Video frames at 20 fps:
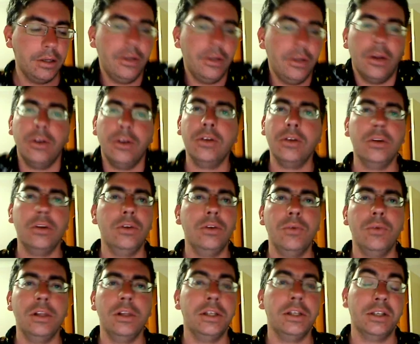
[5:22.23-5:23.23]
you know,
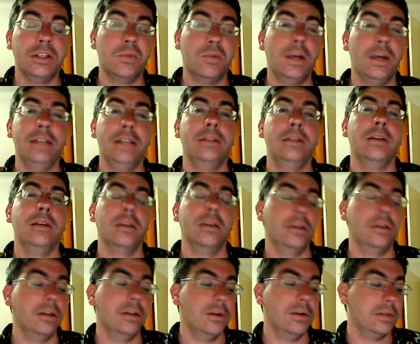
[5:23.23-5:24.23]
you're really just wasting
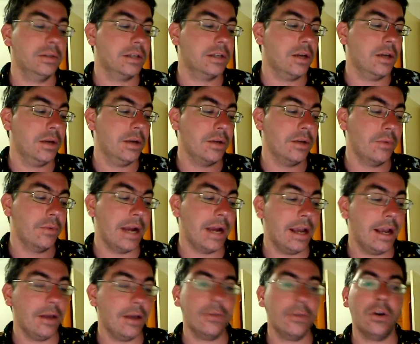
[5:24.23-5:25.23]
it. You know, it's going
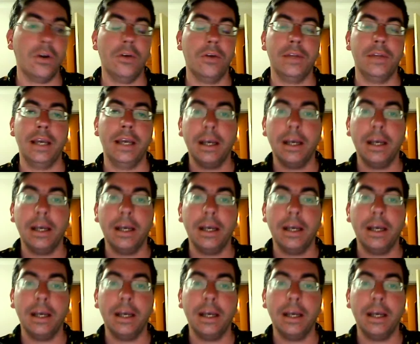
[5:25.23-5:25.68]
around on